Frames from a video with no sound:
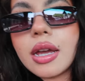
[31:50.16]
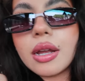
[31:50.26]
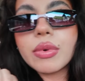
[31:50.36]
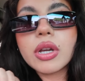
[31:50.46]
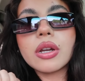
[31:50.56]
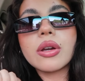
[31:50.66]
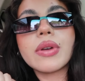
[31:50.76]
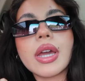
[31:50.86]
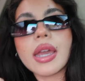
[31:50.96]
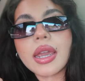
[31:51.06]
and we're gonna go
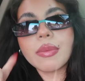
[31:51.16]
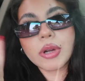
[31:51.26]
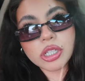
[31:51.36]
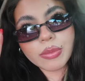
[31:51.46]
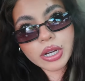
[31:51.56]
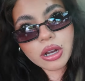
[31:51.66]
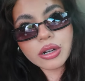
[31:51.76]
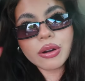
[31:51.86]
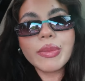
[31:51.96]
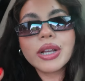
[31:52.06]
get a matcha
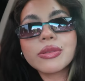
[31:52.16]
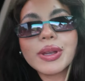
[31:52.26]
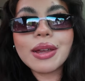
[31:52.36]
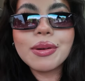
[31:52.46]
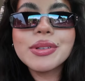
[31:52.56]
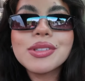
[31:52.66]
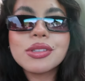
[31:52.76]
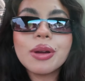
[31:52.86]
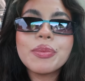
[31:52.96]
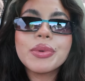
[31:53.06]
americano. Oh my gosh, my camera wants to
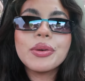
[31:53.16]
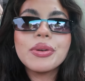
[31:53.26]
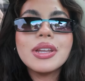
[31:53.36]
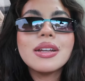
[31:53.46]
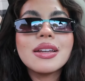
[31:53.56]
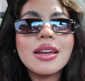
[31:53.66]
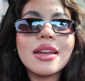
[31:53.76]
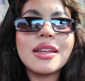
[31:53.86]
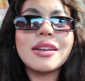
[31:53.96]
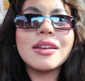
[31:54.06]
stop recording
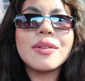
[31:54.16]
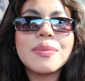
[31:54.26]
again.